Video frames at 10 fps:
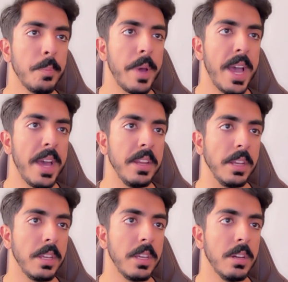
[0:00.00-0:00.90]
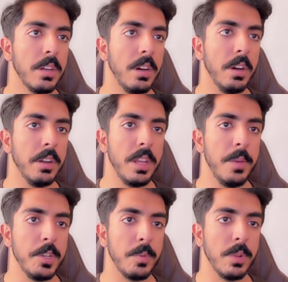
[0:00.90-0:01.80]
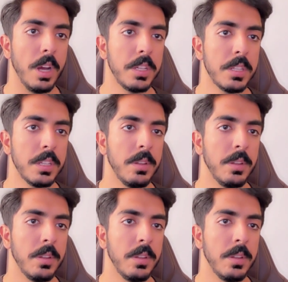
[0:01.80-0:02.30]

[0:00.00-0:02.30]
padding on image blocks.